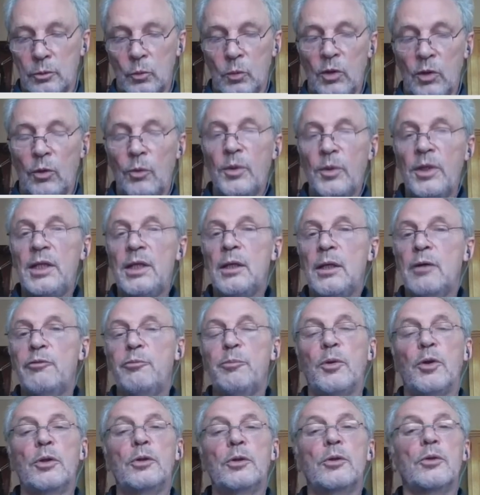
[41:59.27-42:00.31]
We already have
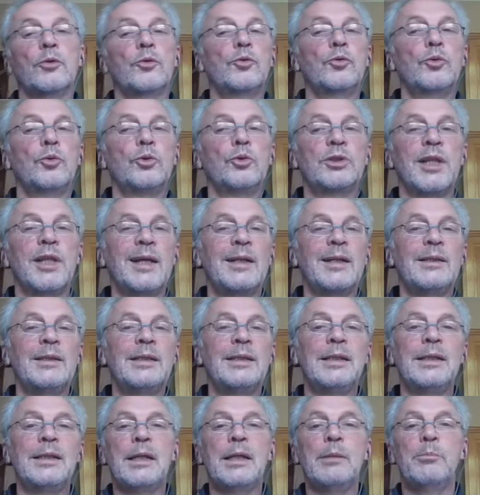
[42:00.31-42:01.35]
molecular tools like
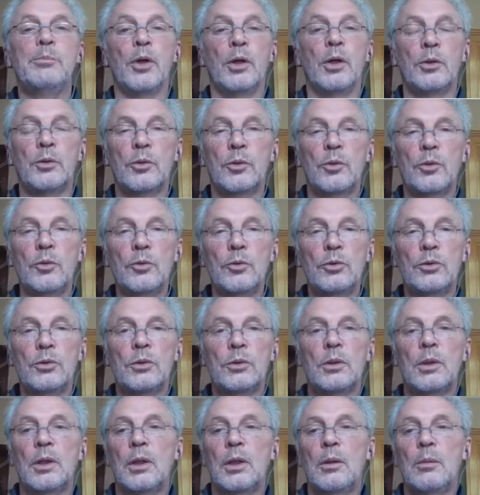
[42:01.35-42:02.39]
DNA barcodes,
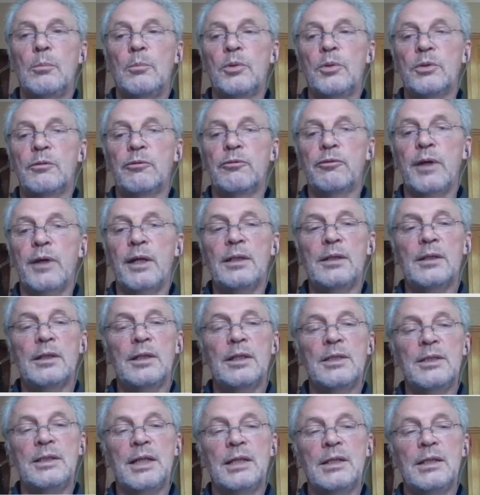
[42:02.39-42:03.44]
but the fact
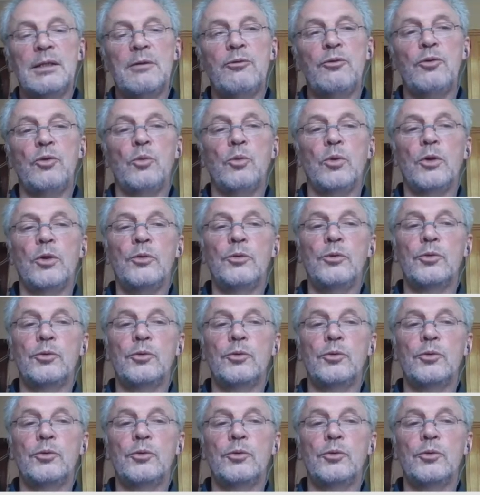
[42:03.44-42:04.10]
is that if you want